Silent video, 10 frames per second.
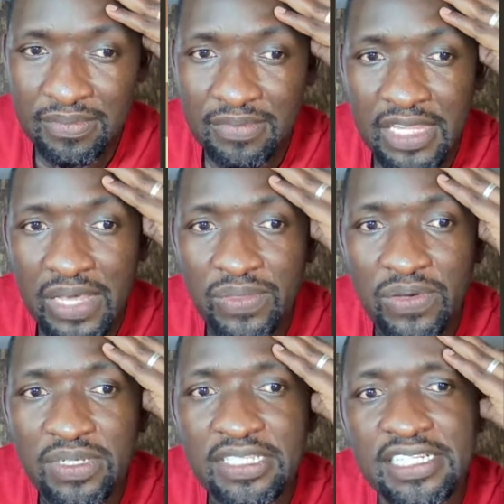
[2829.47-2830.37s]
Now the
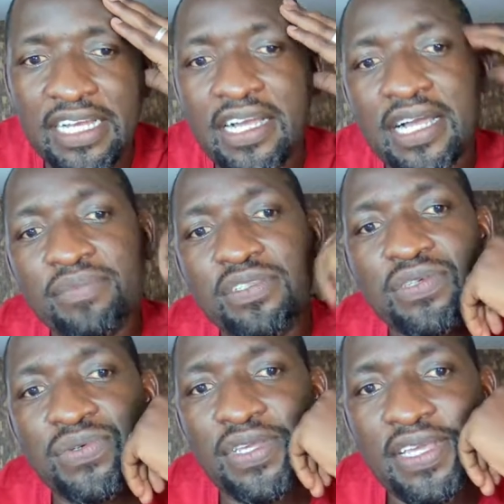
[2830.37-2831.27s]
only check comes
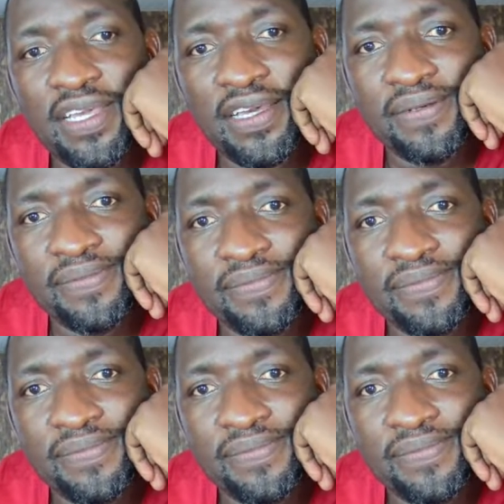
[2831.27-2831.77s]
through here.